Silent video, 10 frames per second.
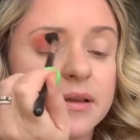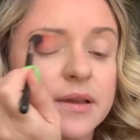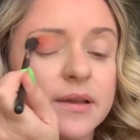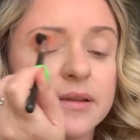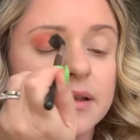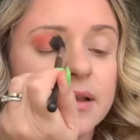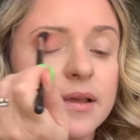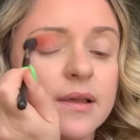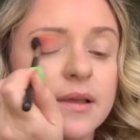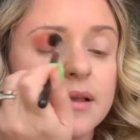again.
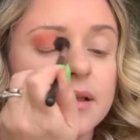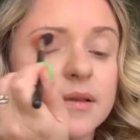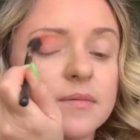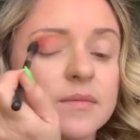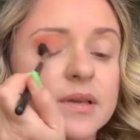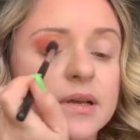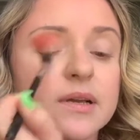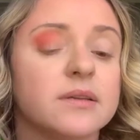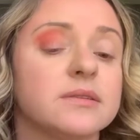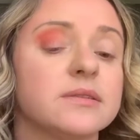
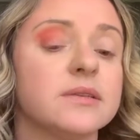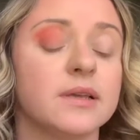Because